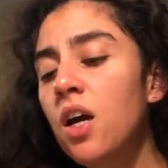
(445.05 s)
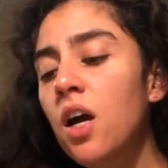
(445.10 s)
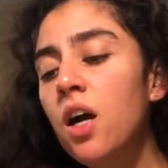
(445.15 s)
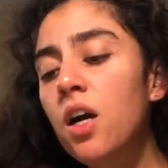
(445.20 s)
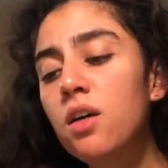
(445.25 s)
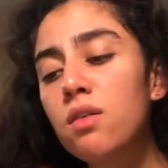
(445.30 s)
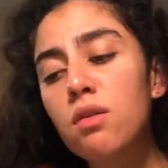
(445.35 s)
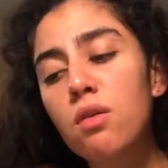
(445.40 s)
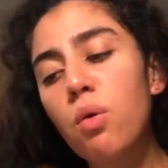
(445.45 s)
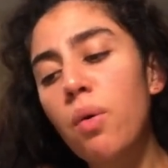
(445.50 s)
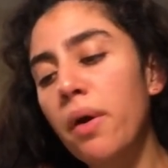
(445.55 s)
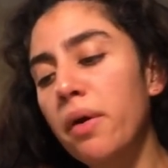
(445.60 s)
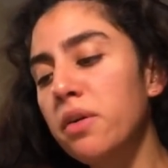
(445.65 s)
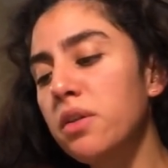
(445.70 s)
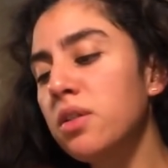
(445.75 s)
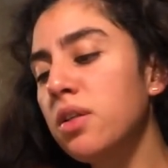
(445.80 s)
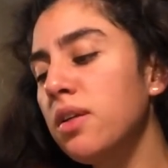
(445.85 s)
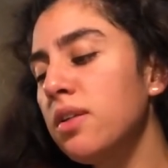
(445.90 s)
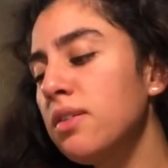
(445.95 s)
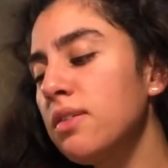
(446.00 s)

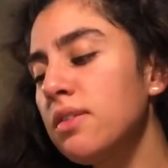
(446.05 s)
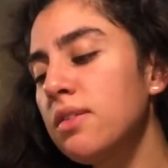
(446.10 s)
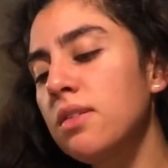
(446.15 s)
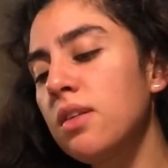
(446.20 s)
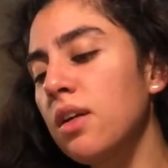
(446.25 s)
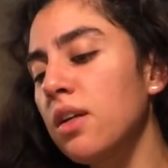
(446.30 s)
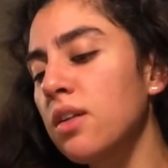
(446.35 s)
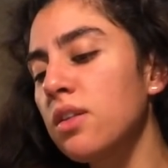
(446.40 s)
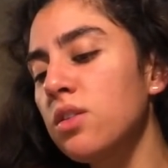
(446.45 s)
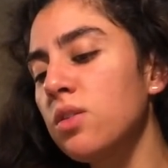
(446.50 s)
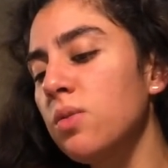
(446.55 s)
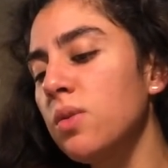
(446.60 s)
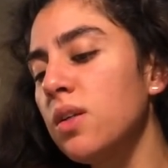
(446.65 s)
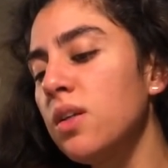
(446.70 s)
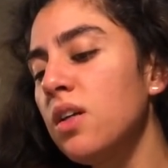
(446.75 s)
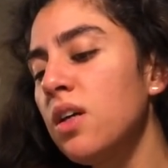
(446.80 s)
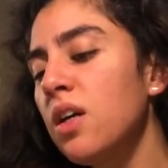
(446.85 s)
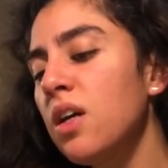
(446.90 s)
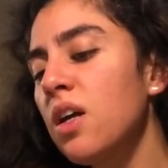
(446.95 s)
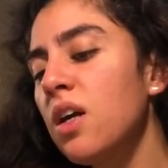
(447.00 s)
Aquarius, take it as you
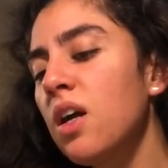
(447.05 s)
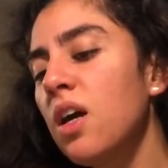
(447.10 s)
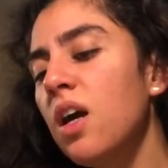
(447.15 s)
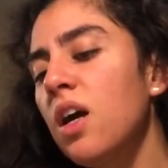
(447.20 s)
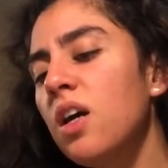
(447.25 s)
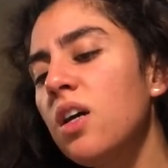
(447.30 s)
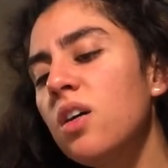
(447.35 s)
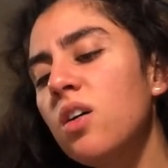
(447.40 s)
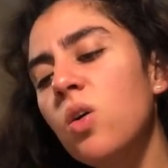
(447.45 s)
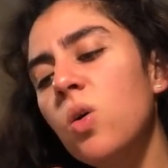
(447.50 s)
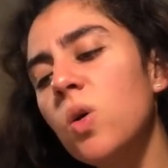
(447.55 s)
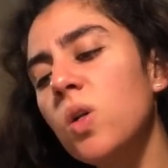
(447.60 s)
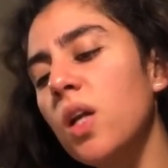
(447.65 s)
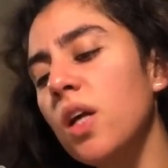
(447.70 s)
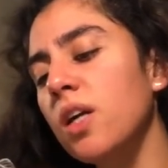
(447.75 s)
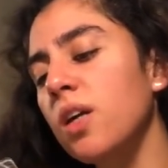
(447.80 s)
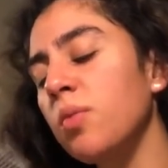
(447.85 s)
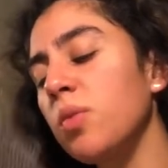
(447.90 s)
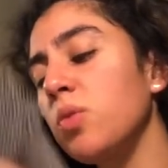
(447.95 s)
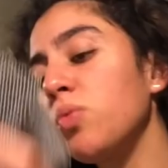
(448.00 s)
will. A whole
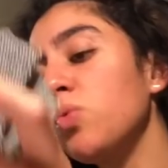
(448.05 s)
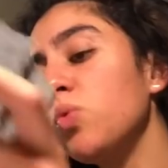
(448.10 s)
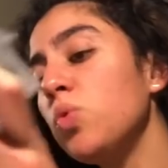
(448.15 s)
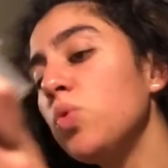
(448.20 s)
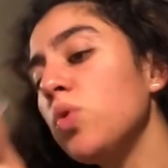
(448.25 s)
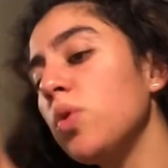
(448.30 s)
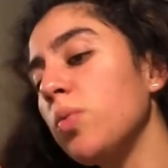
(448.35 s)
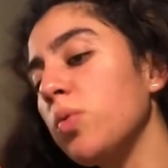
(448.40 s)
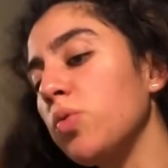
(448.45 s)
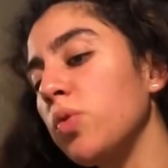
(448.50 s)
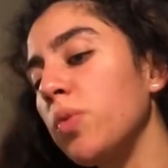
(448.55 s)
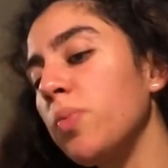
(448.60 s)
lot coming through.